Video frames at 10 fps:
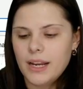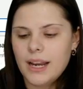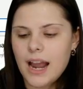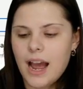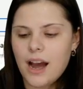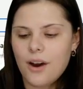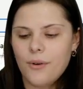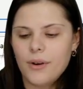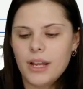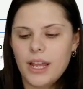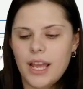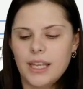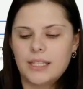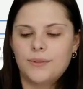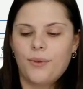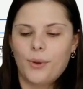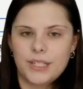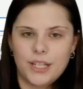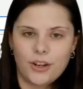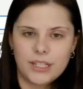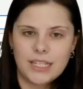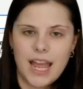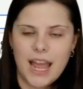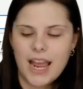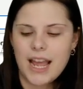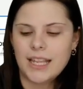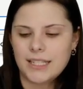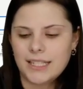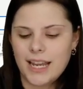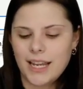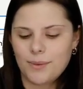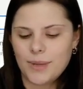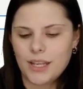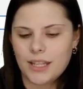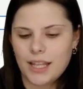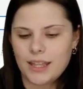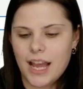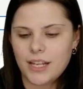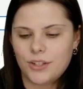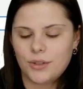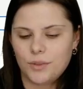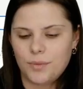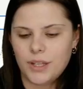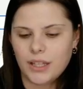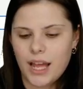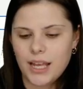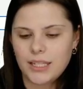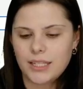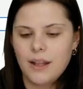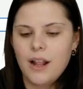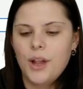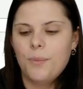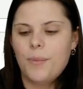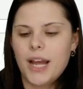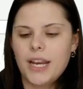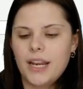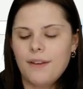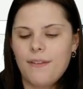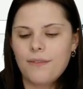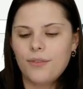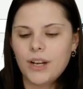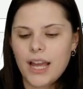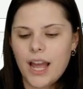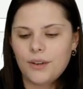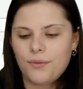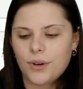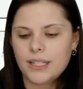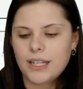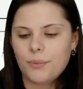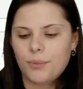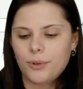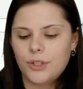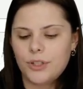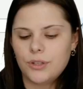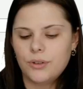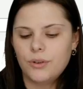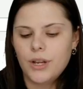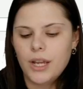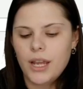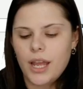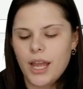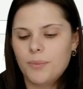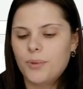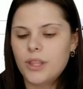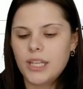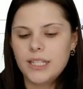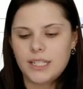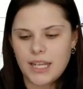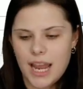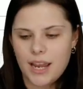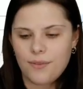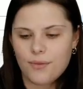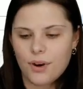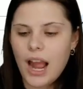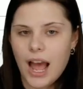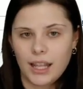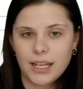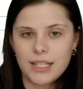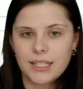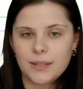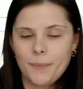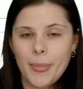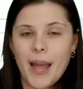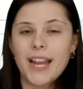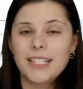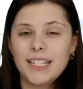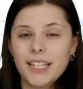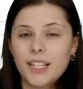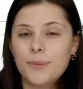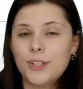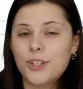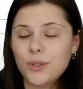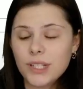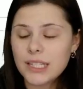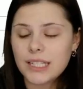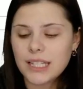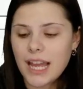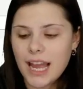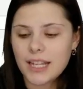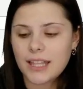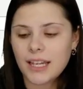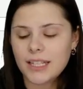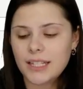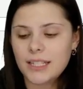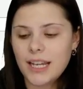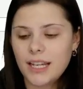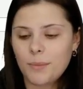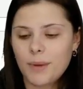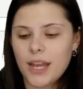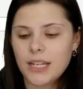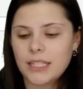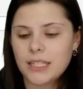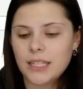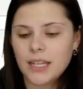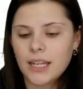now it's focusing on day and saying me that that should be less. But if I forget, for example, to input the day for Alice, ideally we shouldn't see anything in the database.